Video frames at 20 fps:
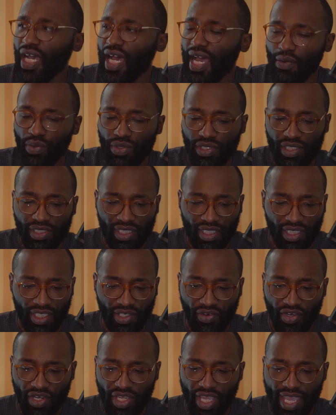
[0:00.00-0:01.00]
I wanted to
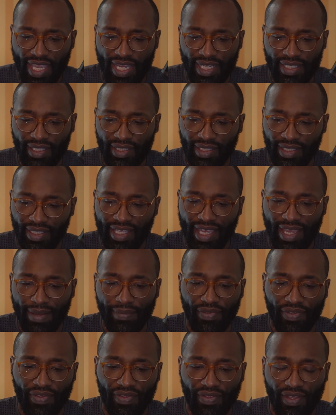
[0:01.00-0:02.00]
create
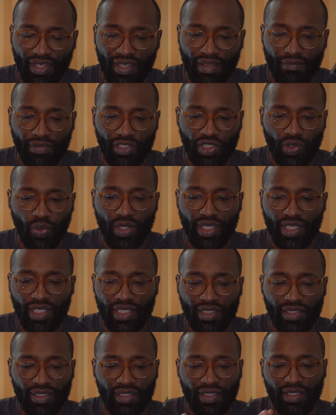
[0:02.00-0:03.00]
depth
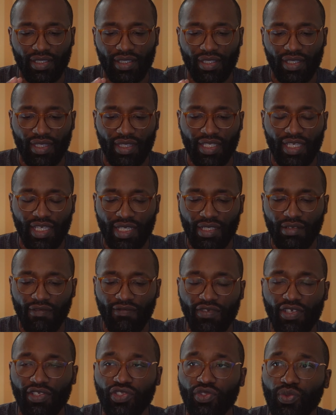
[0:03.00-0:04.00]
between the
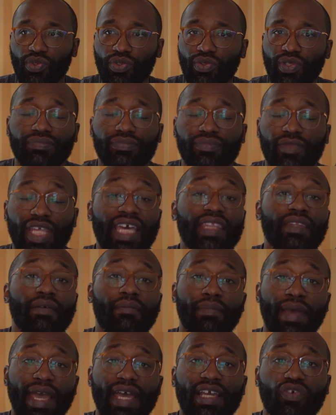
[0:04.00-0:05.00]
individual and the
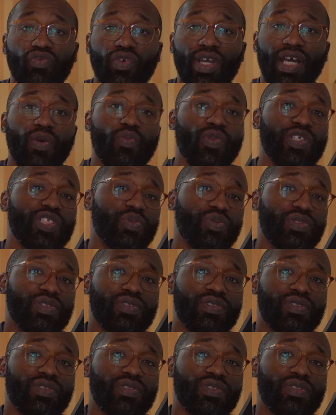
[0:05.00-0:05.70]
background, which